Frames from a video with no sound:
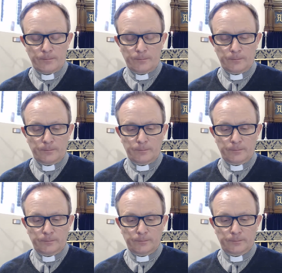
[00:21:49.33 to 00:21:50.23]

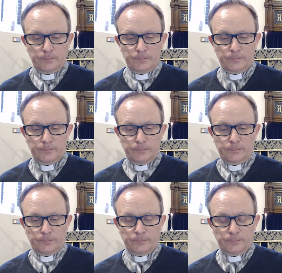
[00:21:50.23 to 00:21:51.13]

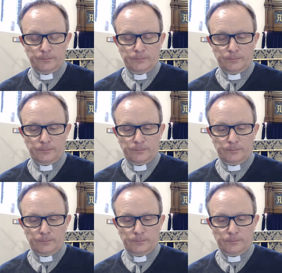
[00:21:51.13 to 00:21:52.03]

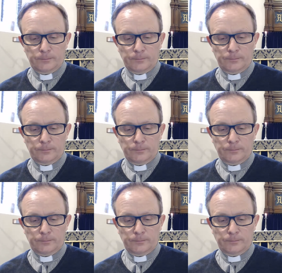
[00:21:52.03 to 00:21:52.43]
No one is speaking in this clip.